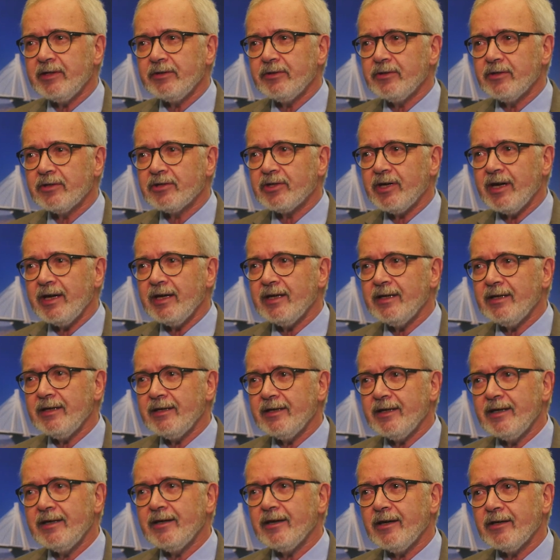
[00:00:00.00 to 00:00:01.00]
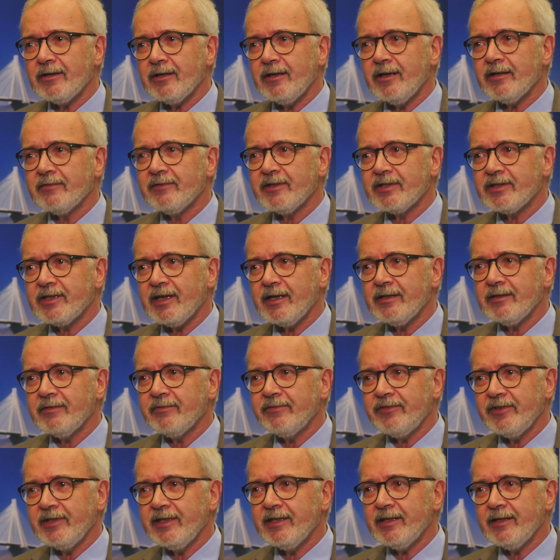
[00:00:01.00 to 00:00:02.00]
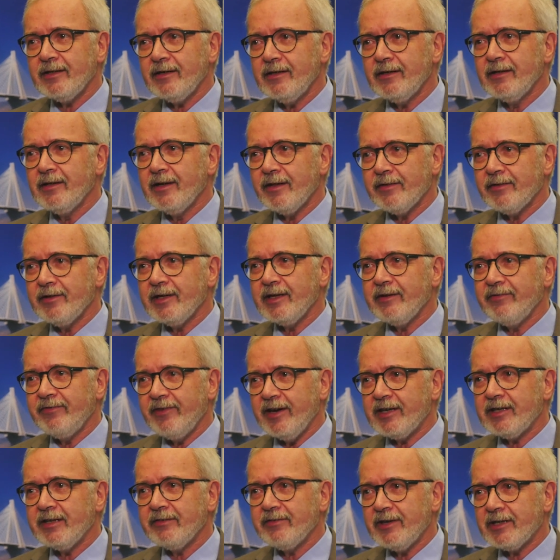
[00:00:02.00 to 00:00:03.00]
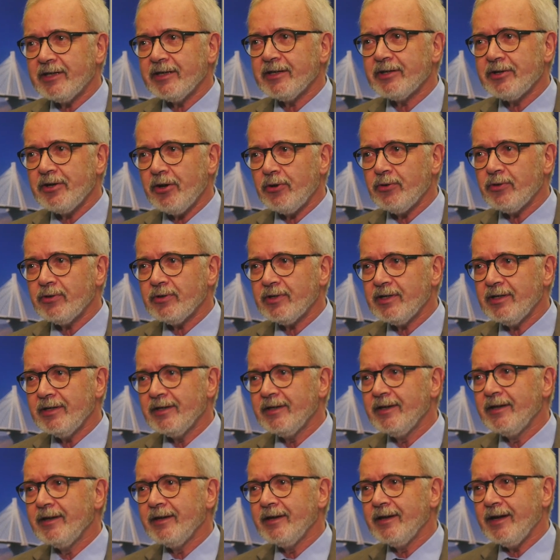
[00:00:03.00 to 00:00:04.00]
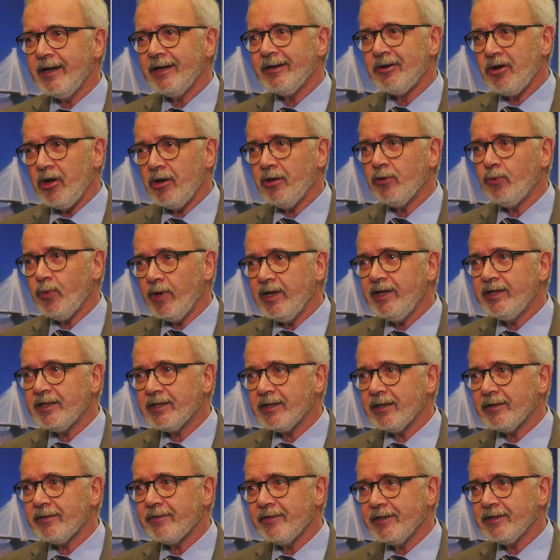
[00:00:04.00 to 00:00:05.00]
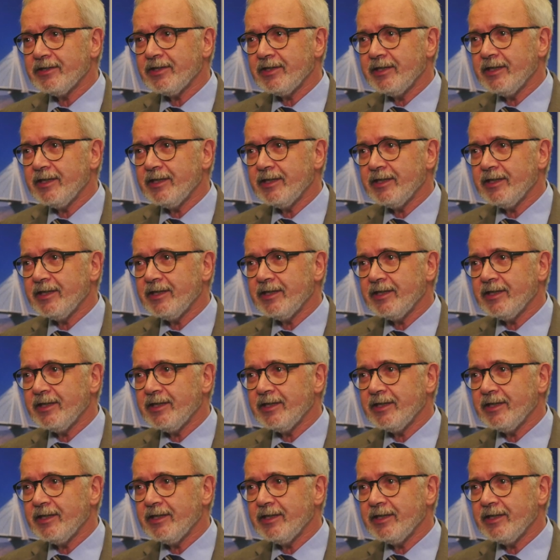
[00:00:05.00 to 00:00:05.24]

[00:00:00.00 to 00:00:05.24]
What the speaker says: in Ukraine did not all of a sudden feel the very, very cold and long winter this